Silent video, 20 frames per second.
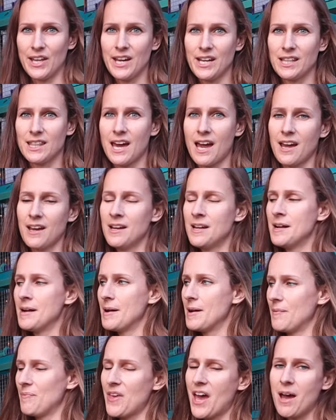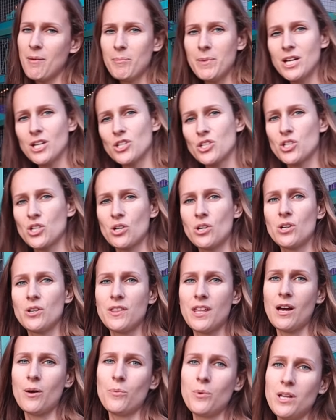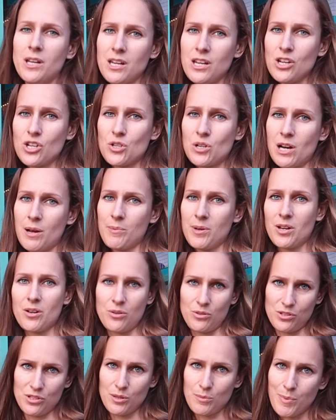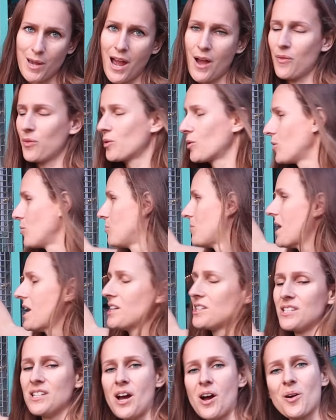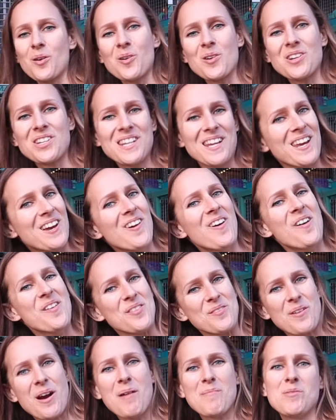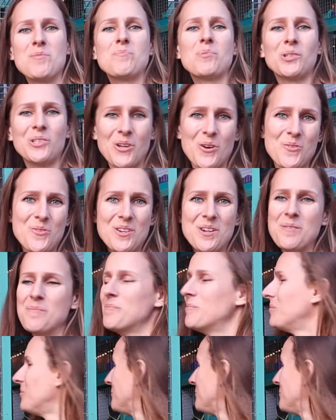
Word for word: like that. And that makes sure that when each rabbit goes to the bathroom that it's not going to get on the rabbit below them.